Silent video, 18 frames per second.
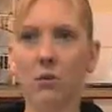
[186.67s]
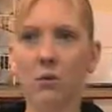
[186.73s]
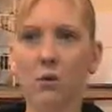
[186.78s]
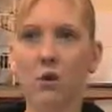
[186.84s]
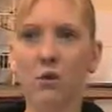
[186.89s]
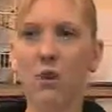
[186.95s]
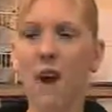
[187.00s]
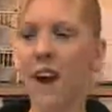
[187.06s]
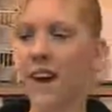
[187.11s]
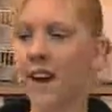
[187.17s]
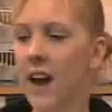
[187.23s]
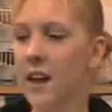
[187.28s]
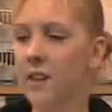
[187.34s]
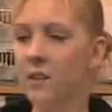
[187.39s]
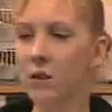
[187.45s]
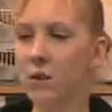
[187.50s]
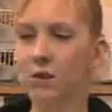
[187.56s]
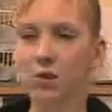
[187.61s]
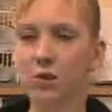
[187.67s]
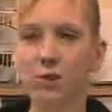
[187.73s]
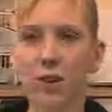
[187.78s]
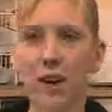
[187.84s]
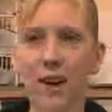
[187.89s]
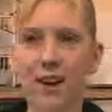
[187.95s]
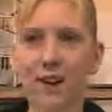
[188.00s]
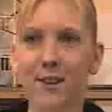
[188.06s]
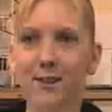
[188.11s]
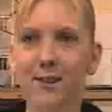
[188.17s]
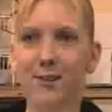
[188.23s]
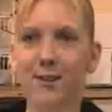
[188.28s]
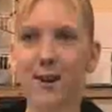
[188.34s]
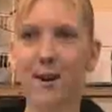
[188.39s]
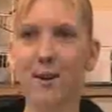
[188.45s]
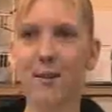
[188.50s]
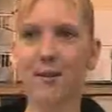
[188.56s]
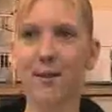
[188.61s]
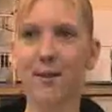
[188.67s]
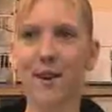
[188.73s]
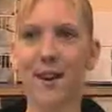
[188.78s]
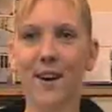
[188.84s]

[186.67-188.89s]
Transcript: crackheads on the street and stuff.